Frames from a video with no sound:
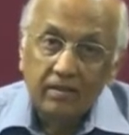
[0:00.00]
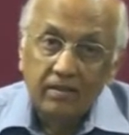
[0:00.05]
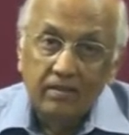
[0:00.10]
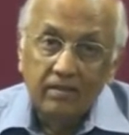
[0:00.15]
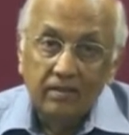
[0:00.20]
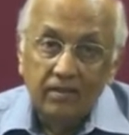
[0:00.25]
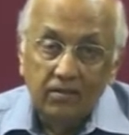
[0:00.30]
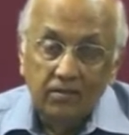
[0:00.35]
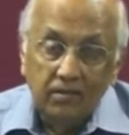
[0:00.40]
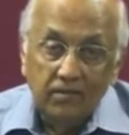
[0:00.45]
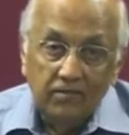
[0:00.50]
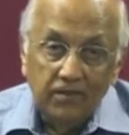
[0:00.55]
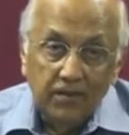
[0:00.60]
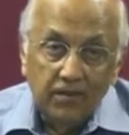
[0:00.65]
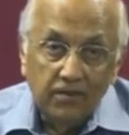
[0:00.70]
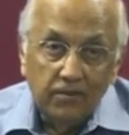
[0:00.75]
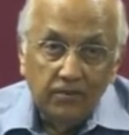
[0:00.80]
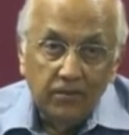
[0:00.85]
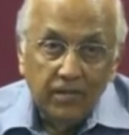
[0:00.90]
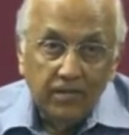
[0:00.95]
And the only
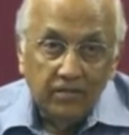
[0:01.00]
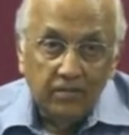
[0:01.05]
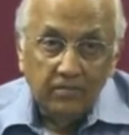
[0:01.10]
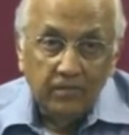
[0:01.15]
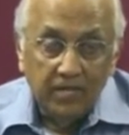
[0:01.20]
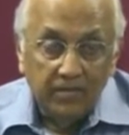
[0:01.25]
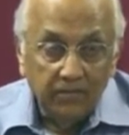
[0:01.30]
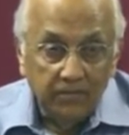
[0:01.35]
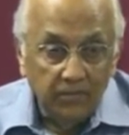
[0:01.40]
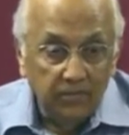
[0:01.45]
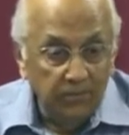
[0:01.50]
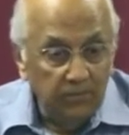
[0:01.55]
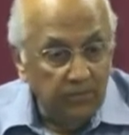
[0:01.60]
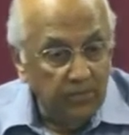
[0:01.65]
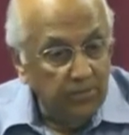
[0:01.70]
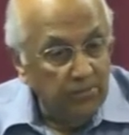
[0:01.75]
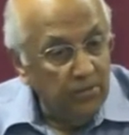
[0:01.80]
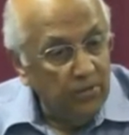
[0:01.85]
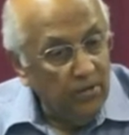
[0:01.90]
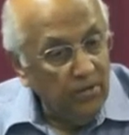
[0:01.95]
fellow who went to a Bible school
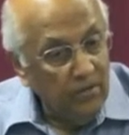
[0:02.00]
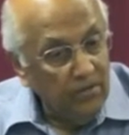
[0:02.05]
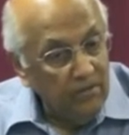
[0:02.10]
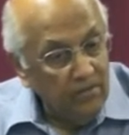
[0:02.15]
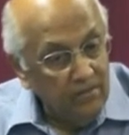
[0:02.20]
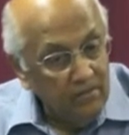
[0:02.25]
was Paul.